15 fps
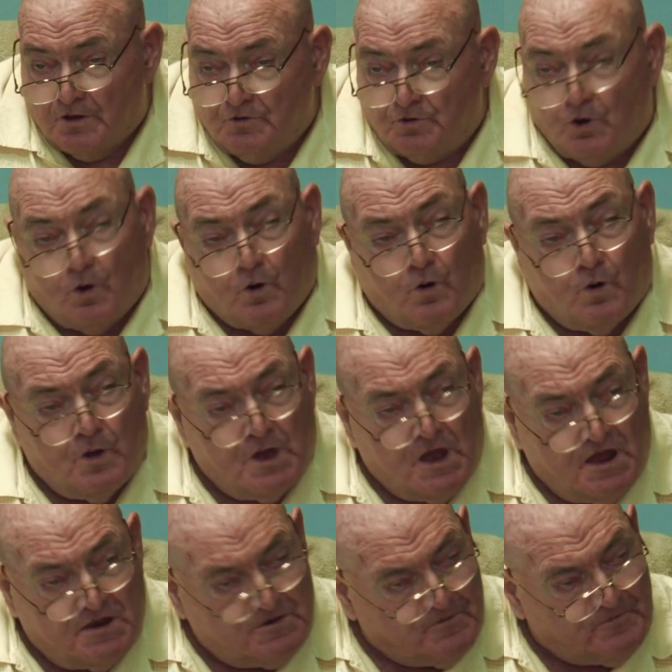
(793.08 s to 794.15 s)
Noah
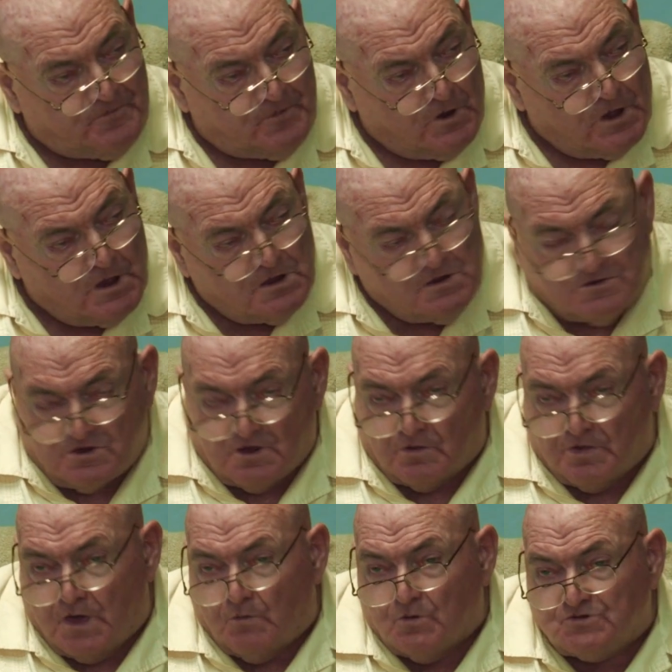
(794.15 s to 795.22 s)
and the flood, till
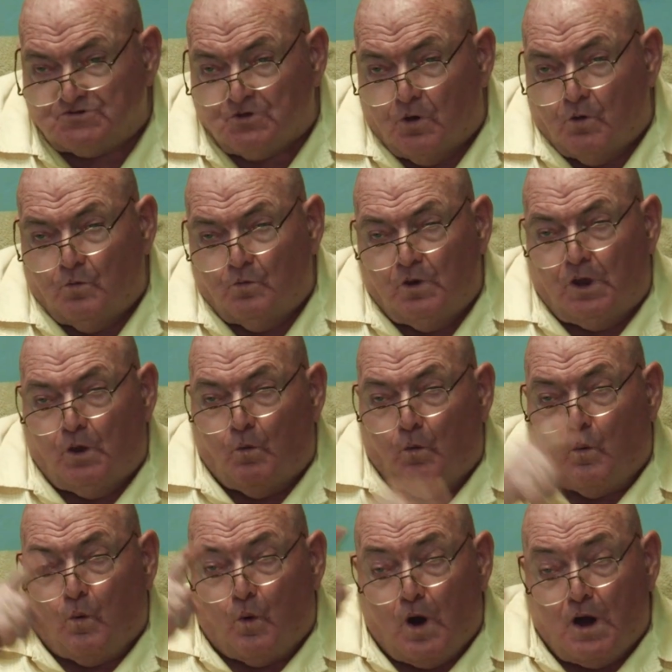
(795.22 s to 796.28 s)
there was only
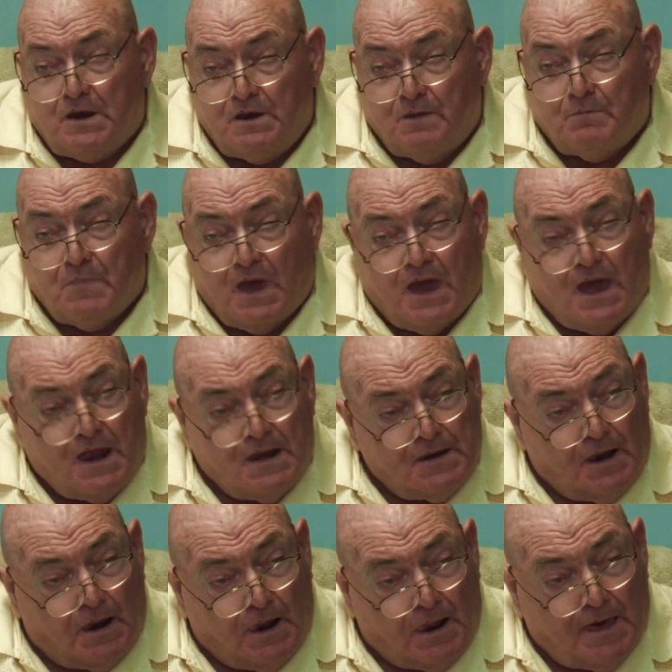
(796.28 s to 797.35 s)
one
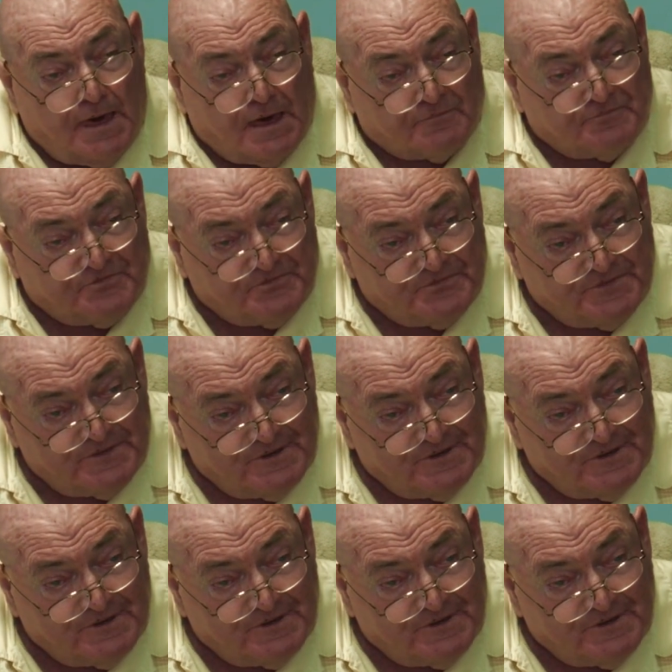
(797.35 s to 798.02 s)
man left.